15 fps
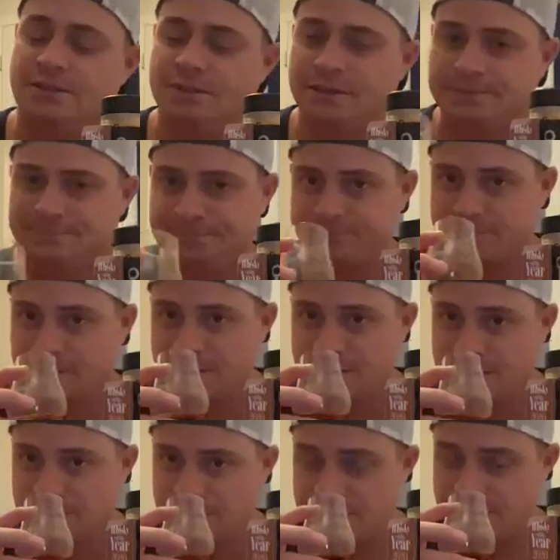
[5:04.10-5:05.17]
to it. I'm
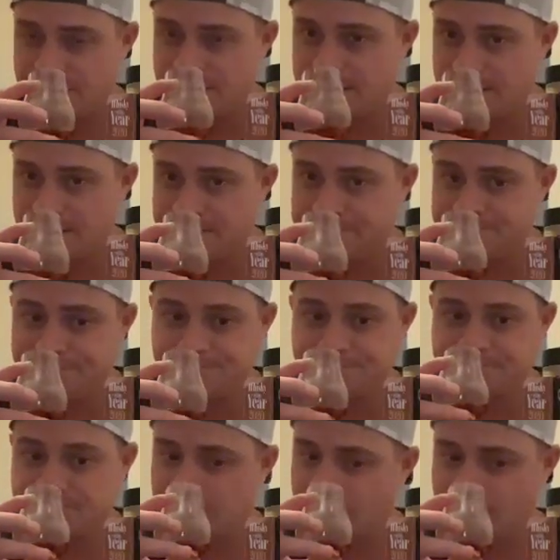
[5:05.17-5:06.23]
gonna drink it again.
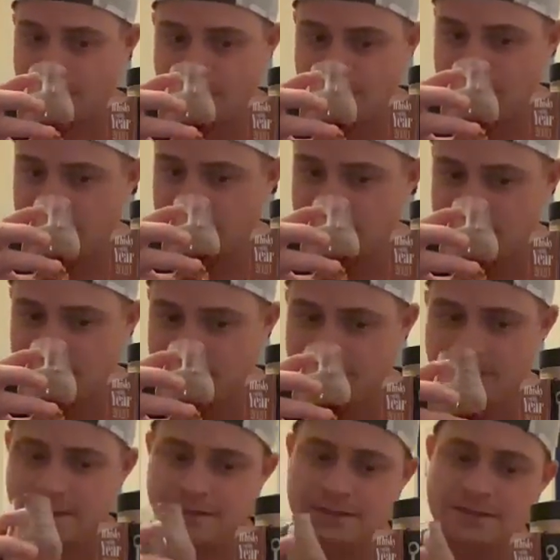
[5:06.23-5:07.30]

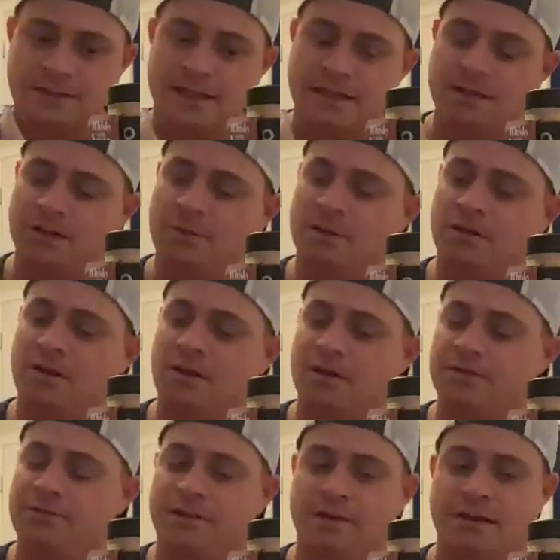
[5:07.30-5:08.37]
It's taking a little bit longer
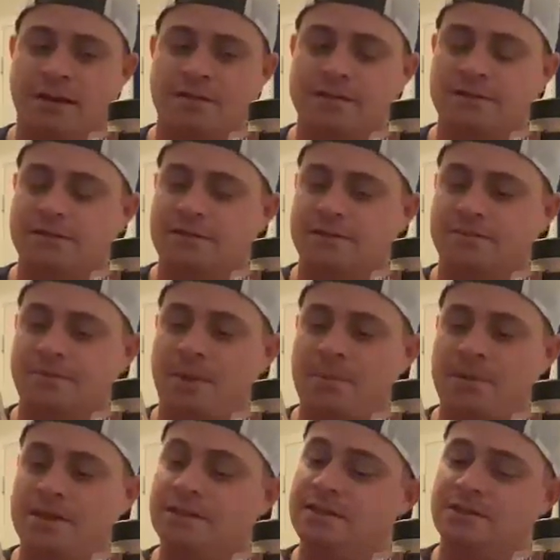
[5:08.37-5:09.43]
to figure out. This is
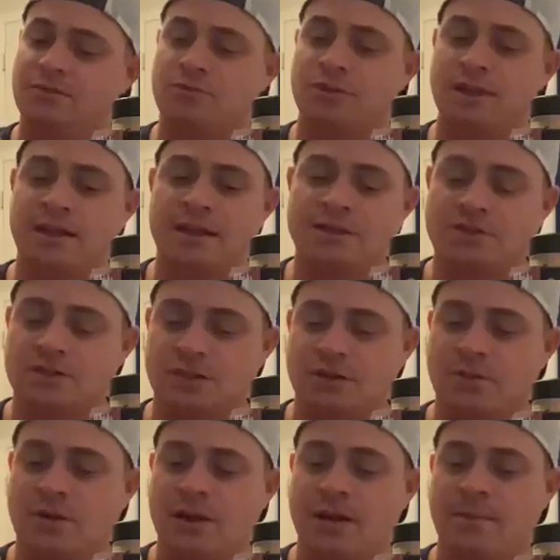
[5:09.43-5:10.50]
a really interesting
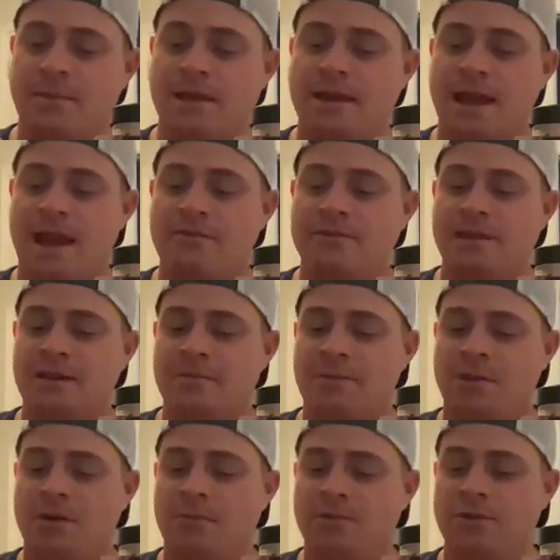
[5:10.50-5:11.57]
one. I haven't had a
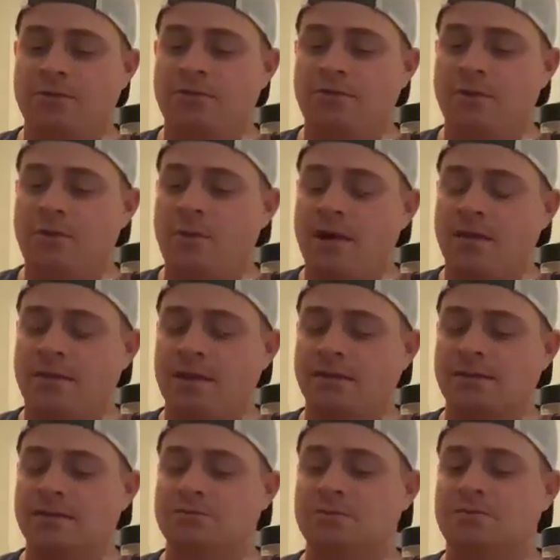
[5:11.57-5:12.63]
barrel proof quite like
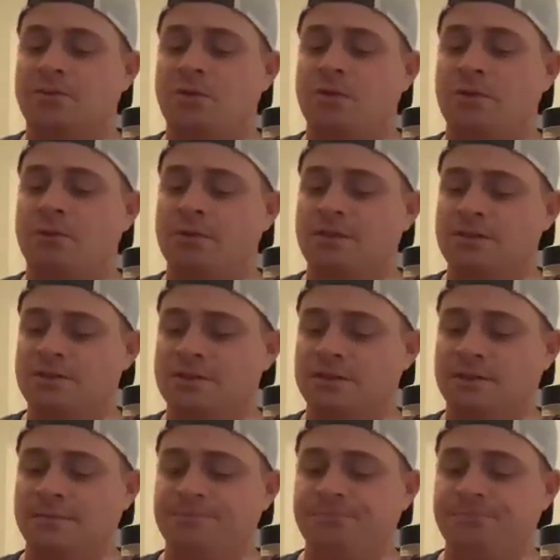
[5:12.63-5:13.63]
this before with just